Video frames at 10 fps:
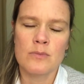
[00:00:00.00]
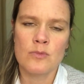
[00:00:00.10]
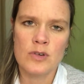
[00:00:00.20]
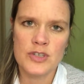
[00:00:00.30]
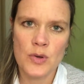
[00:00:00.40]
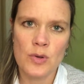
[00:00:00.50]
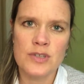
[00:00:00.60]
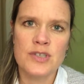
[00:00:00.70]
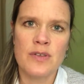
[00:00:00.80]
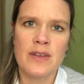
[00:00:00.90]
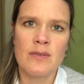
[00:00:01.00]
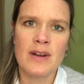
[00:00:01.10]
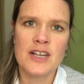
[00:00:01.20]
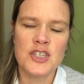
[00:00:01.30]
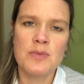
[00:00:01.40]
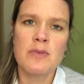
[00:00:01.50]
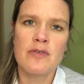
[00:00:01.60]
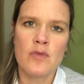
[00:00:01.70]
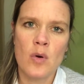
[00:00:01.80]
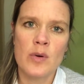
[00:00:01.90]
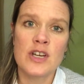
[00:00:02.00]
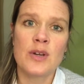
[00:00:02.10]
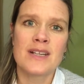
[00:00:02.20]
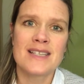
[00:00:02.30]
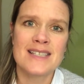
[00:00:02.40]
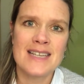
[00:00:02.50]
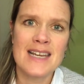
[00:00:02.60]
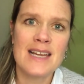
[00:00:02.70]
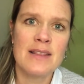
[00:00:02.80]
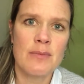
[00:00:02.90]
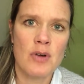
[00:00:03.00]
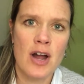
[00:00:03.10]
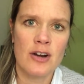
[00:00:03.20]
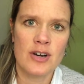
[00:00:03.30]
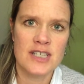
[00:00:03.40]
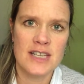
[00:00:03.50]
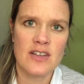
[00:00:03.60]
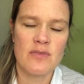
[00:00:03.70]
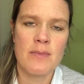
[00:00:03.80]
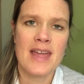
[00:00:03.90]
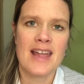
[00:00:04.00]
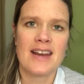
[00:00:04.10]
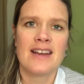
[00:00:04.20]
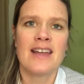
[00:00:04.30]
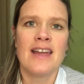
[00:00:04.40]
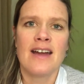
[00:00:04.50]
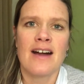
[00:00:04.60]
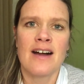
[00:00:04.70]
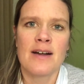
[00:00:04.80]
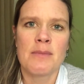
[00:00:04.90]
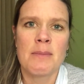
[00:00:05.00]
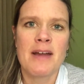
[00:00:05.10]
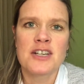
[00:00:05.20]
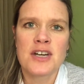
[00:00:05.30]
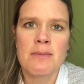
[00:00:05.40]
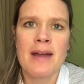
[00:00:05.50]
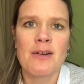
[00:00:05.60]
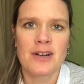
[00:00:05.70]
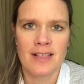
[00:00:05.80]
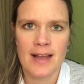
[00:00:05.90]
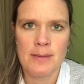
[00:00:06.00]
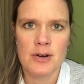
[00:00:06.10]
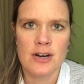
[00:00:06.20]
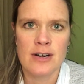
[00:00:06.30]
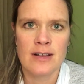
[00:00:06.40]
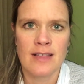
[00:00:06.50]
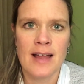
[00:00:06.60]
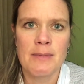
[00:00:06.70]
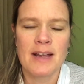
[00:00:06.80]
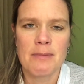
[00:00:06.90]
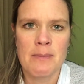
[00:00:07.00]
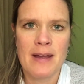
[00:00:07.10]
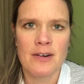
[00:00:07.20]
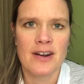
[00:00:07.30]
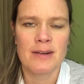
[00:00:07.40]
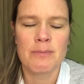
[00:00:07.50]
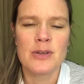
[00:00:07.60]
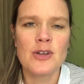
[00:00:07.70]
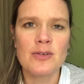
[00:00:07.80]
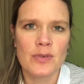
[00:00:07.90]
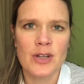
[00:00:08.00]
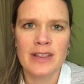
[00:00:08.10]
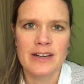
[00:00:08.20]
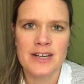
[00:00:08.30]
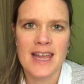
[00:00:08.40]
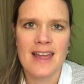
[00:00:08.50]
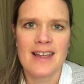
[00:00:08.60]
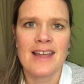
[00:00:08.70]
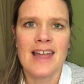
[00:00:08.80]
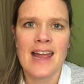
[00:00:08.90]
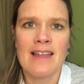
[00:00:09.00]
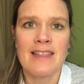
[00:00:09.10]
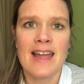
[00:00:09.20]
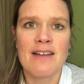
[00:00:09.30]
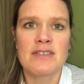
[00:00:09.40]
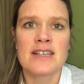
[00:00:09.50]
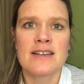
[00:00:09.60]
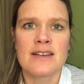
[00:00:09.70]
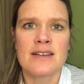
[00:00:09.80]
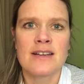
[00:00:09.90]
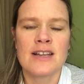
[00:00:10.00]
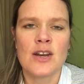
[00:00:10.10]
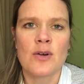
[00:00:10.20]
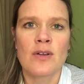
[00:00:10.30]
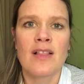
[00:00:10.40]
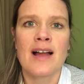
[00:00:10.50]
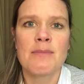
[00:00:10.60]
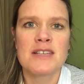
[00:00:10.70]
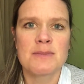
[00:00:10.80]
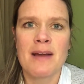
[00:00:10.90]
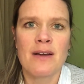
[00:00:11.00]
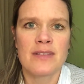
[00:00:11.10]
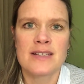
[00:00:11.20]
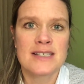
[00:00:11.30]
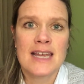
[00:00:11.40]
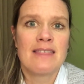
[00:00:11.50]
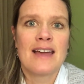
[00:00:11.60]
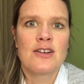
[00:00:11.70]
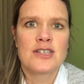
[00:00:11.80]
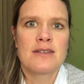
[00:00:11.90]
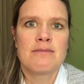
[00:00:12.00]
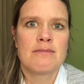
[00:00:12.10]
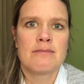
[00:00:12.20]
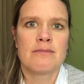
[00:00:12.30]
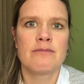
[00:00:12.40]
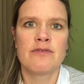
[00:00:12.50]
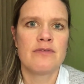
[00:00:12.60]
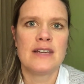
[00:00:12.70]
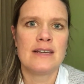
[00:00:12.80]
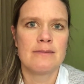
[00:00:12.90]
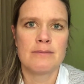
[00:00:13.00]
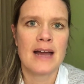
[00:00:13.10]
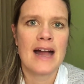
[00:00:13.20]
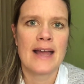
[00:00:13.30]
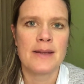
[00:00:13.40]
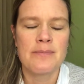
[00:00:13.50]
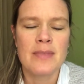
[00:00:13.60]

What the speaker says: results so that as you move forward you can see the progress that you've made. Imagine a mountain climber climbing up a mountain on a beautiful clear day, and they have to climb this mountain that's 10,000 feet high,